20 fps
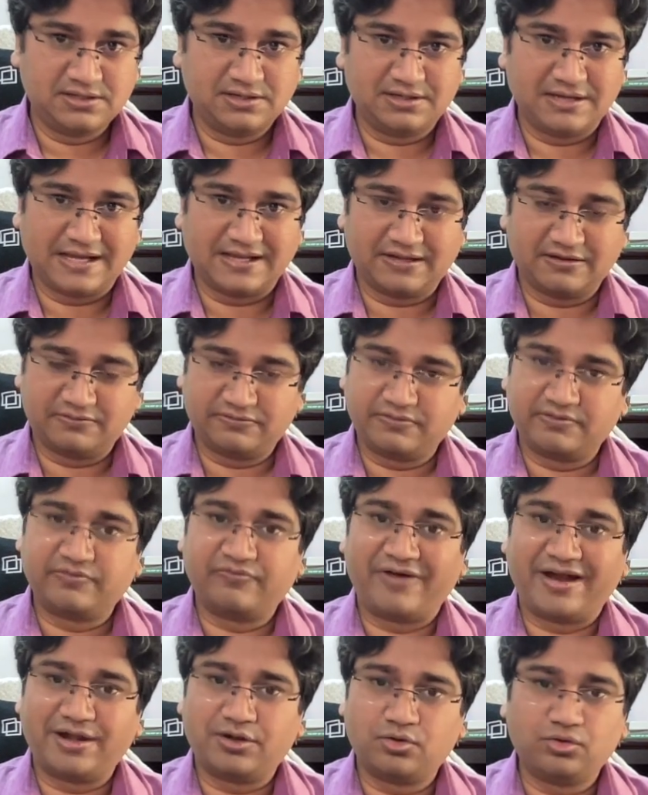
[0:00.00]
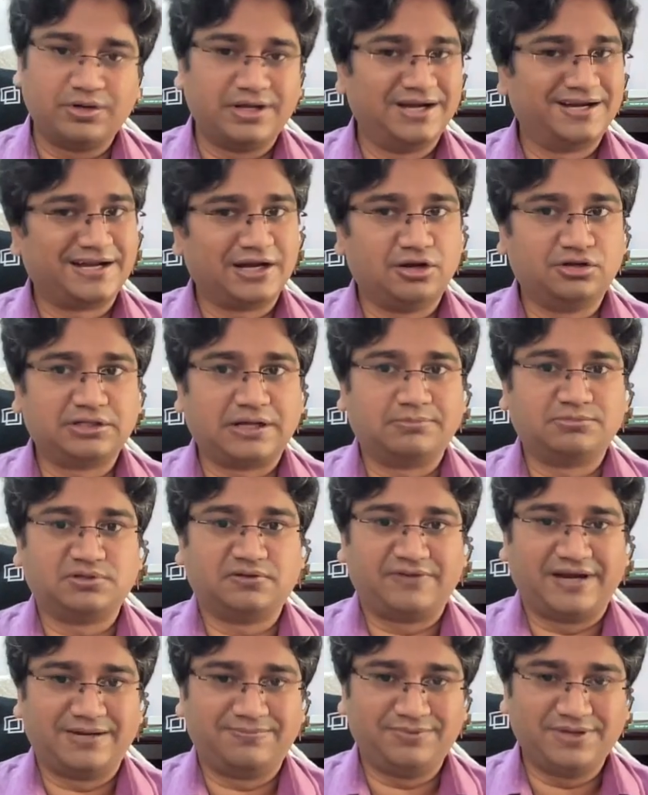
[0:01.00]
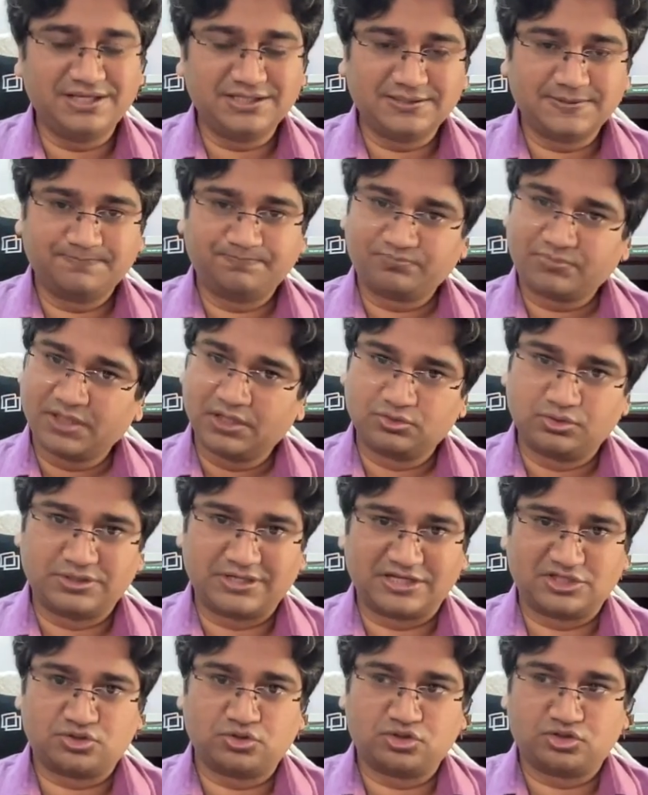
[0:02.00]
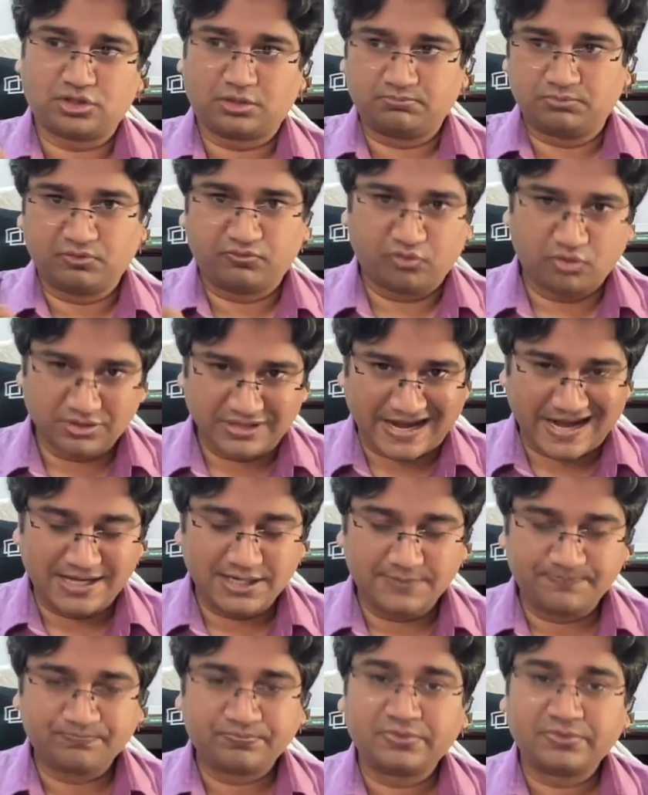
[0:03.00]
Like if it's white rook, it cannot capture white piece. So it has to stop before that.